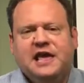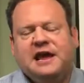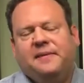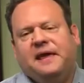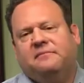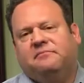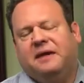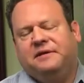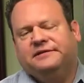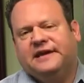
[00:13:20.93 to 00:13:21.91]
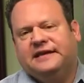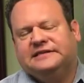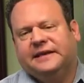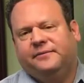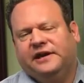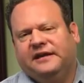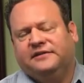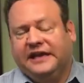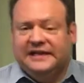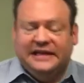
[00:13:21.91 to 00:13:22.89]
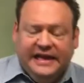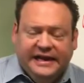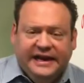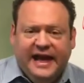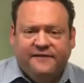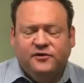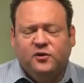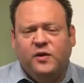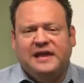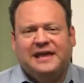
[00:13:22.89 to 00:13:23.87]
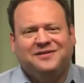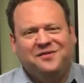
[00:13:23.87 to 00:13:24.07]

and then maybe send someone in to clean it after the weekend.